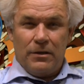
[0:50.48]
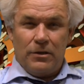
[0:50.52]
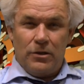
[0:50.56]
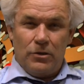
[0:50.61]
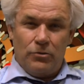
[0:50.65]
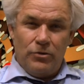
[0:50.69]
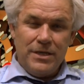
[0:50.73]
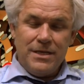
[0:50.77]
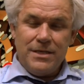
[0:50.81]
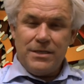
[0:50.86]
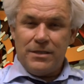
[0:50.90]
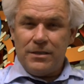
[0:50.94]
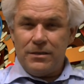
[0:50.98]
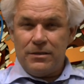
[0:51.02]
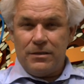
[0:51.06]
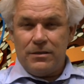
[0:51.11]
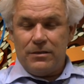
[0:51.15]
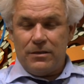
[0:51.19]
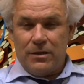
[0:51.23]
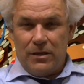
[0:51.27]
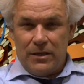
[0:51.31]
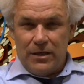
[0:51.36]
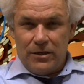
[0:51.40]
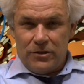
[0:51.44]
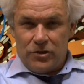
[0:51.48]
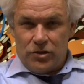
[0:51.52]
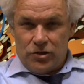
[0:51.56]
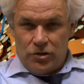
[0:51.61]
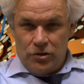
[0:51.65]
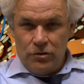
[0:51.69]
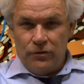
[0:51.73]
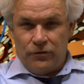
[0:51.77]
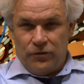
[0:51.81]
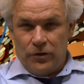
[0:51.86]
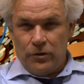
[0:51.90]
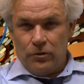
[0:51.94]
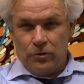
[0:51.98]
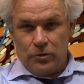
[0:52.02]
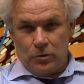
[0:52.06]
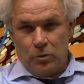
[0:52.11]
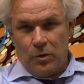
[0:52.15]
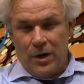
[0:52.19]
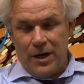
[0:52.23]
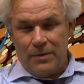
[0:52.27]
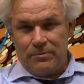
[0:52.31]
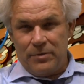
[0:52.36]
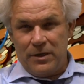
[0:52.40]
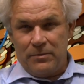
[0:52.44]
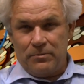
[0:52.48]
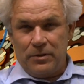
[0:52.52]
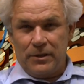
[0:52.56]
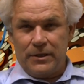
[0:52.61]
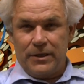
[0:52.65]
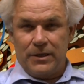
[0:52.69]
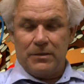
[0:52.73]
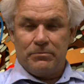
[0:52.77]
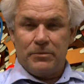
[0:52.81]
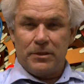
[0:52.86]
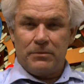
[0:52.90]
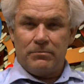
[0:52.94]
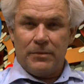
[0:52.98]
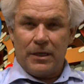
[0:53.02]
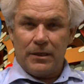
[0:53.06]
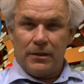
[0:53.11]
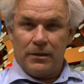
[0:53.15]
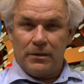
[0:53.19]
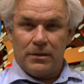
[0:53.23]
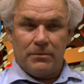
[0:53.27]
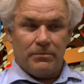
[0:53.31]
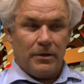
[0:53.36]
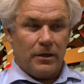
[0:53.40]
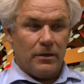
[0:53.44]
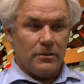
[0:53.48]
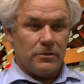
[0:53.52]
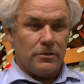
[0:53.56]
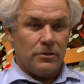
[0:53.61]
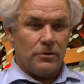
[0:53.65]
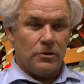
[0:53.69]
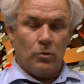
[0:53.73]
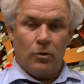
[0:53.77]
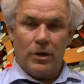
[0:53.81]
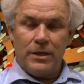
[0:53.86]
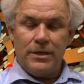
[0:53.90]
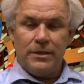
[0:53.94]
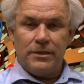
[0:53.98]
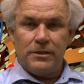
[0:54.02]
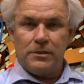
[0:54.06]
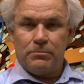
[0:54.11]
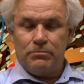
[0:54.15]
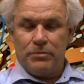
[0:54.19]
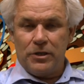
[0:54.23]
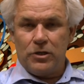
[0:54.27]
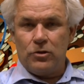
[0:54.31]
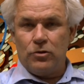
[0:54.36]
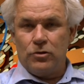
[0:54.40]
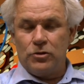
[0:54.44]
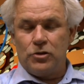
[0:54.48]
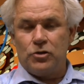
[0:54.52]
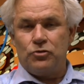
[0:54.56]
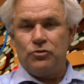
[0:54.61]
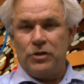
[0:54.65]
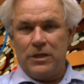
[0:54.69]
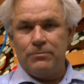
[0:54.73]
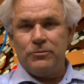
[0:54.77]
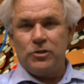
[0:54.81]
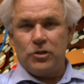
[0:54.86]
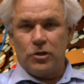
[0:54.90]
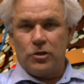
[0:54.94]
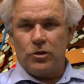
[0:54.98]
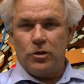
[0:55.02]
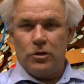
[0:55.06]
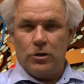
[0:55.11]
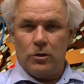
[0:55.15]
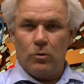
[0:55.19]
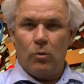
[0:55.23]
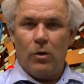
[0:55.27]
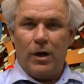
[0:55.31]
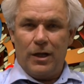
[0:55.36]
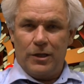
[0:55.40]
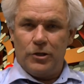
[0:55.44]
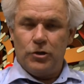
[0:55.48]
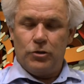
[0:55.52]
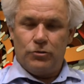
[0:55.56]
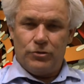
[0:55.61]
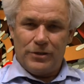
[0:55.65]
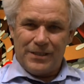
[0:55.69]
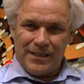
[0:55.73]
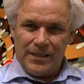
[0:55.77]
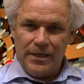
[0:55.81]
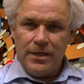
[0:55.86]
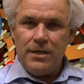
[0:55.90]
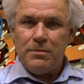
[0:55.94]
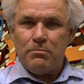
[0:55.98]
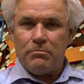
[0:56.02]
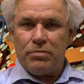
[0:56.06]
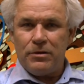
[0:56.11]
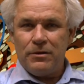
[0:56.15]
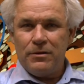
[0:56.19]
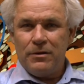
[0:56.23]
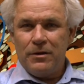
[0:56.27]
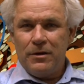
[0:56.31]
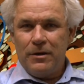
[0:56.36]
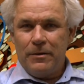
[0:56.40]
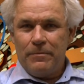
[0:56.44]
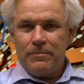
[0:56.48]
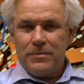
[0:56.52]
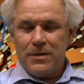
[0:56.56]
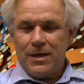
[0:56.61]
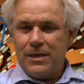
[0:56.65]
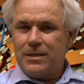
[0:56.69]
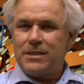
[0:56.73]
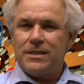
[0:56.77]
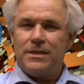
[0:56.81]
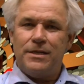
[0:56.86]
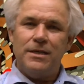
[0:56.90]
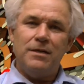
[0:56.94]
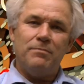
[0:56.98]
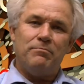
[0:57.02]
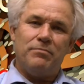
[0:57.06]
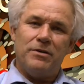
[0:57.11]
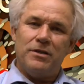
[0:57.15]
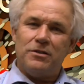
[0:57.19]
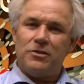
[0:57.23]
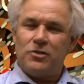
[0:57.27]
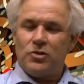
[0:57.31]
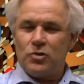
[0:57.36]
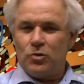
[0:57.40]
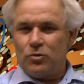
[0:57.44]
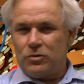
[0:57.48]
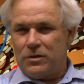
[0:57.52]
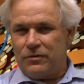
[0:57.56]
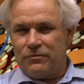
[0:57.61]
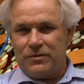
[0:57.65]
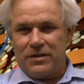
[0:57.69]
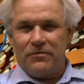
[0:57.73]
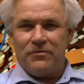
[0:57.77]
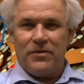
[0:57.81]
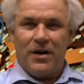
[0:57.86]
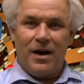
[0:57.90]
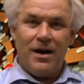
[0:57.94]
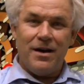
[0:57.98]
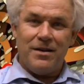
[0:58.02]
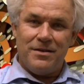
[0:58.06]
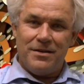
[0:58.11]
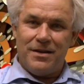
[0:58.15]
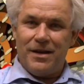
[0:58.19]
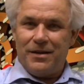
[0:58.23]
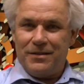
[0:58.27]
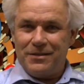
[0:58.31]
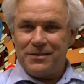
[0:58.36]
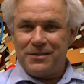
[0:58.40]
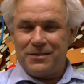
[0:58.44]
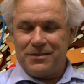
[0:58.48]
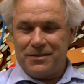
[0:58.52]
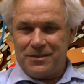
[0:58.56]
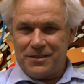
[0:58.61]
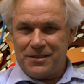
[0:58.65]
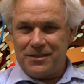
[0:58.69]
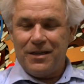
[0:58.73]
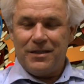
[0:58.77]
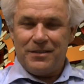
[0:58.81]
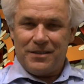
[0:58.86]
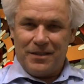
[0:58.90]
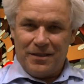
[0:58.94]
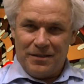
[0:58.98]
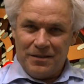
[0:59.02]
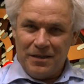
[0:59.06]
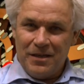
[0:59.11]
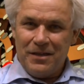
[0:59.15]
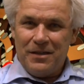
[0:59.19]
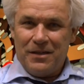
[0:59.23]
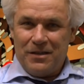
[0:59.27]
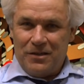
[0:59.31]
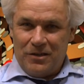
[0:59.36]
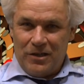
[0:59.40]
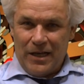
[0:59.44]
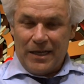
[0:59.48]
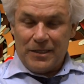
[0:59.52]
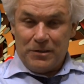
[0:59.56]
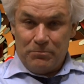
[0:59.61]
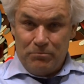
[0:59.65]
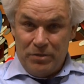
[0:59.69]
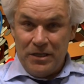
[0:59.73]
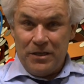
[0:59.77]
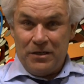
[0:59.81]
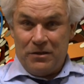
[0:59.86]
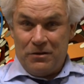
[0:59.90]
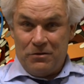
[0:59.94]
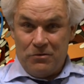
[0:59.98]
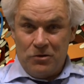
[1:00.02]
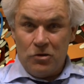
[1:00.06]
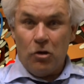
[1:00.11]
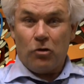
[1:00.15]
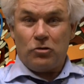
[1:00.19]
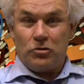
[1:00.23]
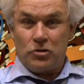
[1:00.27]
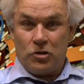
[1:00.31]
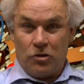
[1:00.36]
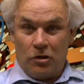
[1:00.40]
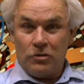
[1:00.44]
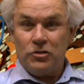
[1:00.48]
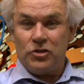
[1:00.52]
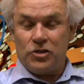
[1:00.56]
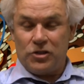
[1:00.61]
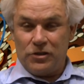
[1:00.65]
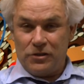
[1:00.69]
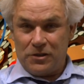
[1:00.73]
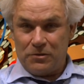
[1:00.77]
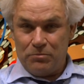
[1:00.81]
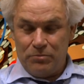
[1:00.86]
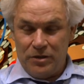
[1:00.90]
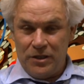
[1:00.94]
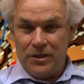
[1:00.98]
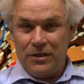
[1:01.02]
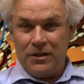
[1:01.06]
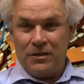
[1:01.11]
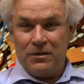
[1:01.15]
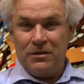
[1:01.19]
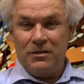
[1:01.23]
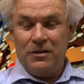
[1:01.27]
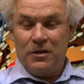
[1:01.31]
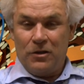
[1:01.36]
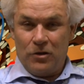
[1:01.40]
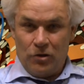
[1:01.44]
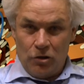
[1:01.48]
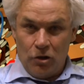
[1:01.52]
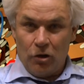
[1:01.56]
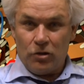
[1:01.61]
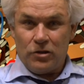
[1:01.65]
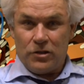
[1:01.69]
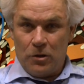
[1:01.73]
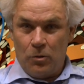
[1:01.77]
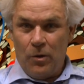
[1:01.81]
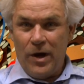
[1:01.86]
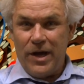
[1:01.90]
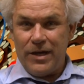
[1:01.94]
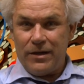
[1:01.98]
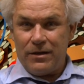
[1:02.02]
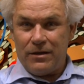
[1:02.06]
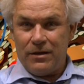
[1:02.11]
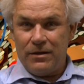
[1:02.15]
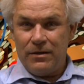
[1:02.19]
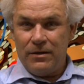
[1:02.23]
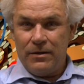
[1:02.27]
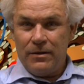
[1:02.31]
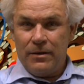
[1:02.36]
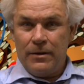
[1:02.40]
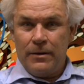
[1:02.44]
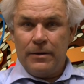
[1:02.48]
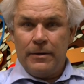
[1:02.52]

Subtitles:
The reason is twofold why people get a bit muddled about it. The one is because dreams occur while you're asleep. And sleep is sort of defined as being not conscious, being not awake.